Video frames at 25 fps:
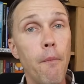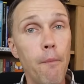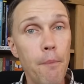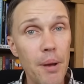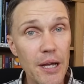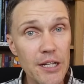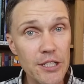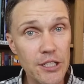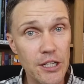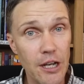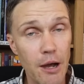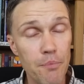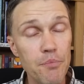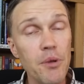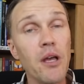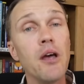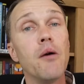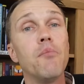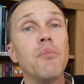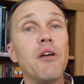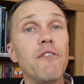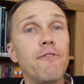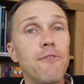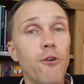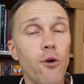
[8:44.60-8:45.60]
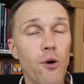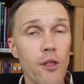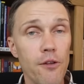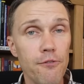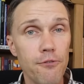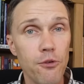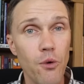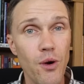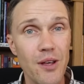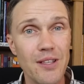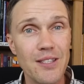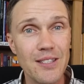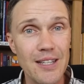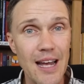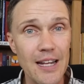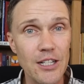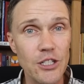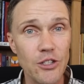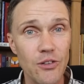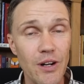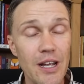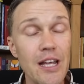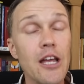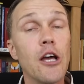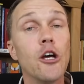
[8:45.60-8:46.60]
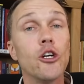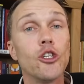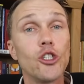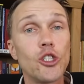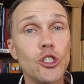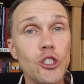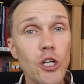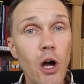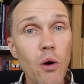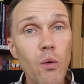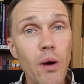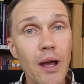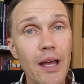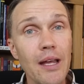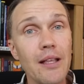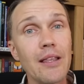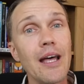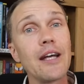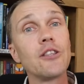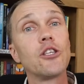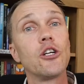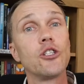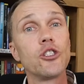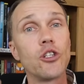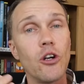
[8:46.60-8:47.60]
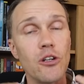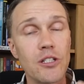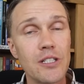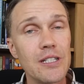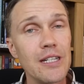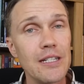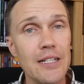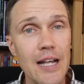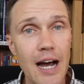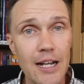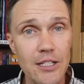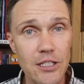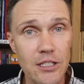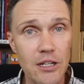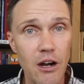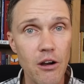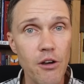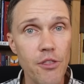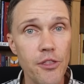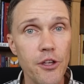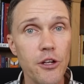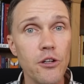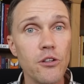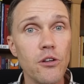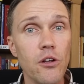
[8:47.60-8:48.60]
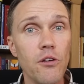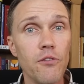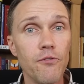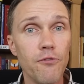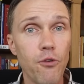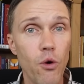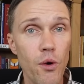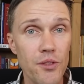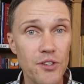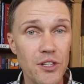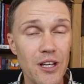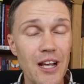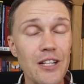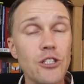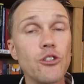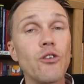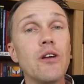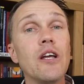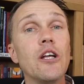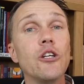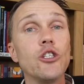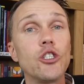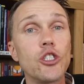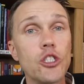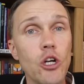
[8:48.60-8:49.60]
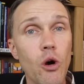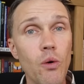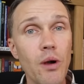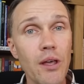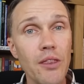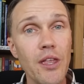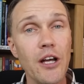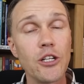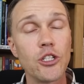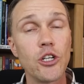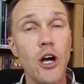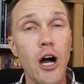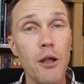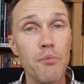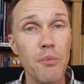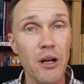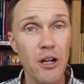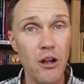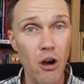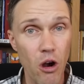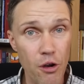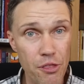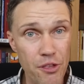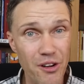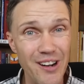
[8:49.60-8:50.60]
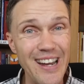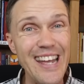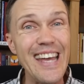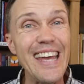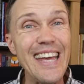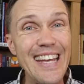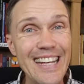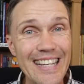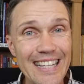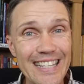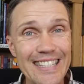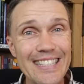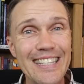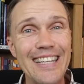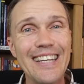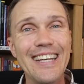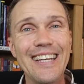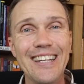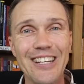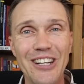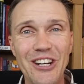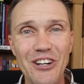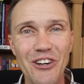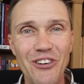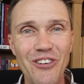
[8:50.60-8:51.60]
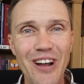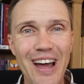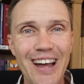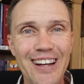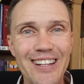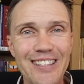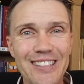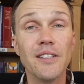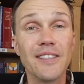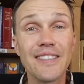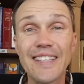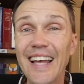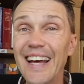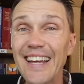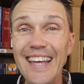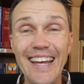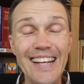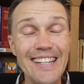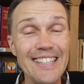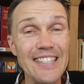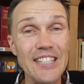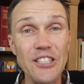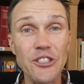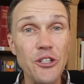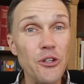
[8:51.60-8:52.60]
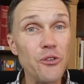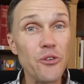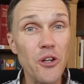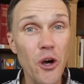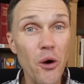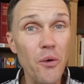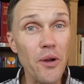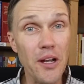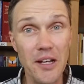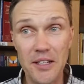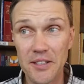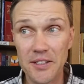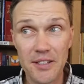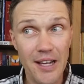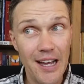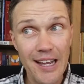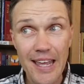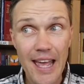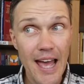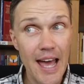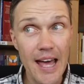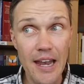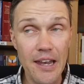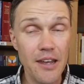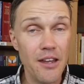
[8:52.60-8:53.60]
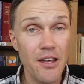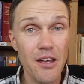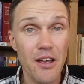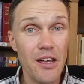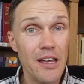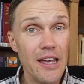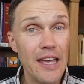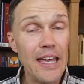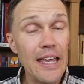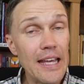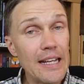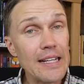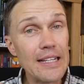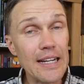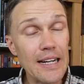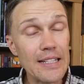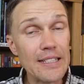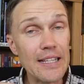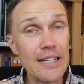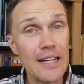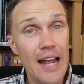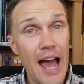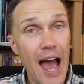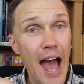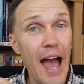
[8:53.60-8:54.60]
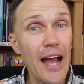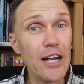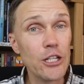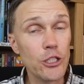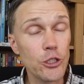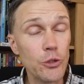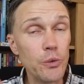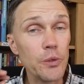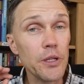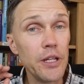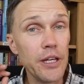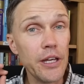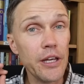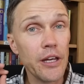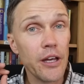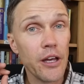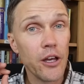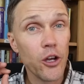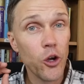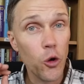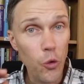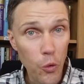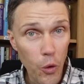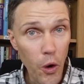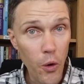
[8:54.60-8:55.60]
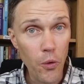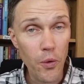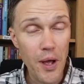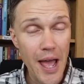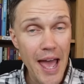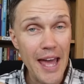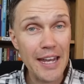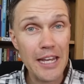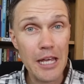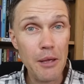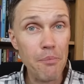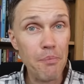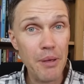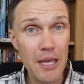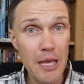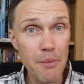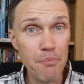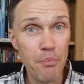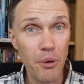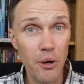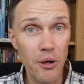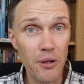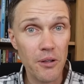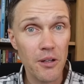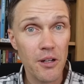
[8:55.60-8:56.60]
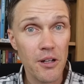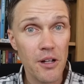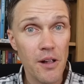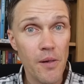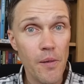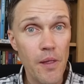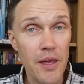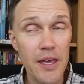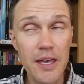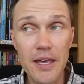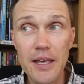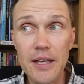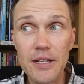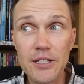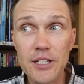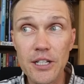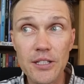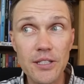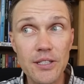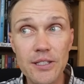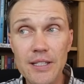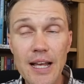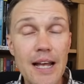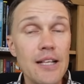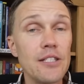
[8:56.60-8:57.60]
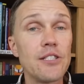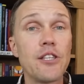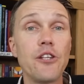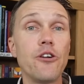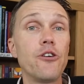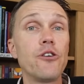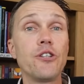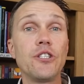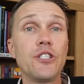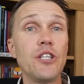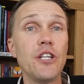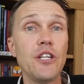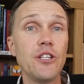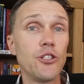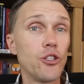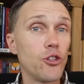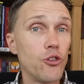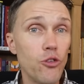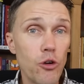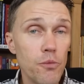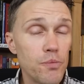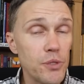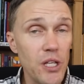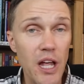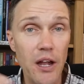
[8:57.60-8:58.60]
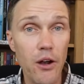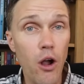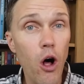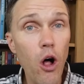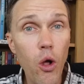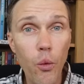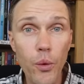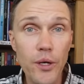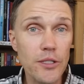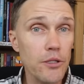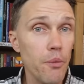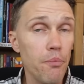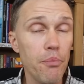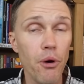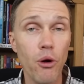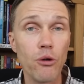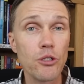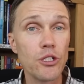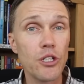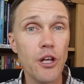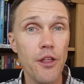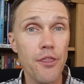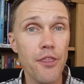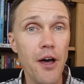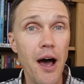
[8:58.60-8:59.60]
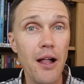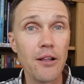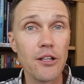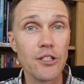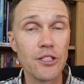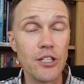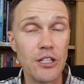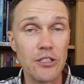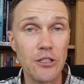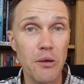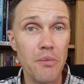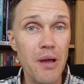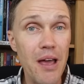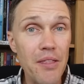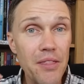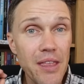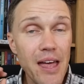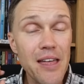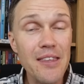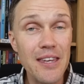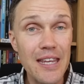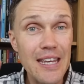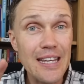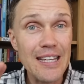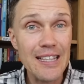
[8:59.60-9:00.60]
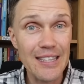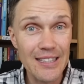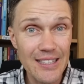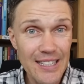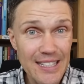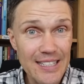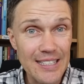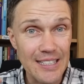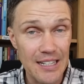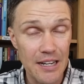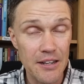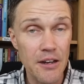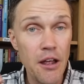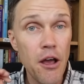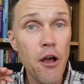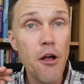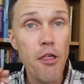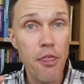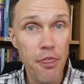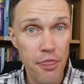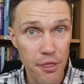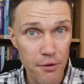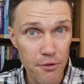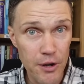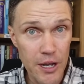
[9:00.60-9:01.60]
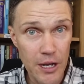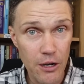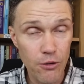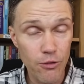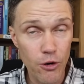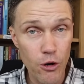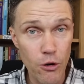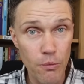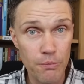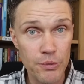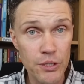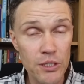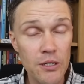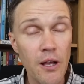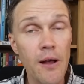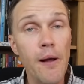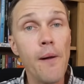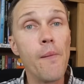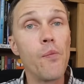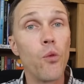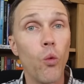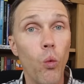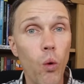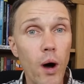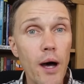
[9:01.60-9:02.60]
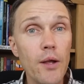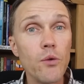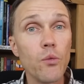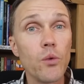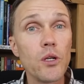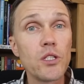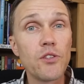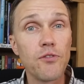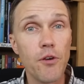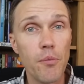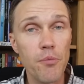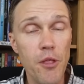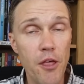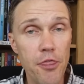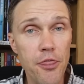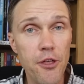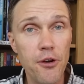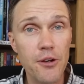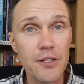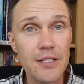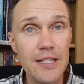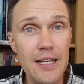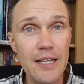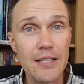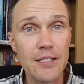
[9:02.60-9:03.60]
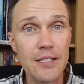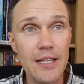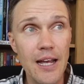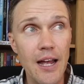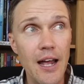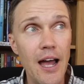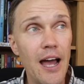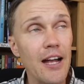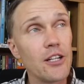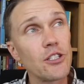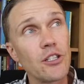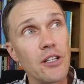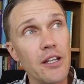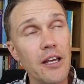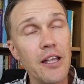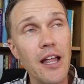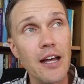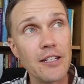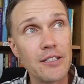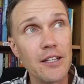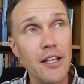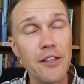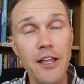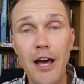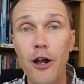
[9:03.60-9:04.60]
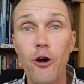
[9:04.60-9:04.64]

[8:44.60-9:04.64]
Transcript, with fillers: bishop before the fourth century, showing that the church did not start in the fourth century and showing that John MacArthur is incorrect. Second, did you notice, again, he doesn't actually quote any people. He just says there's these groups that always opposed Catholicism. And then he listed three groups. One was from the 13th, actually, I said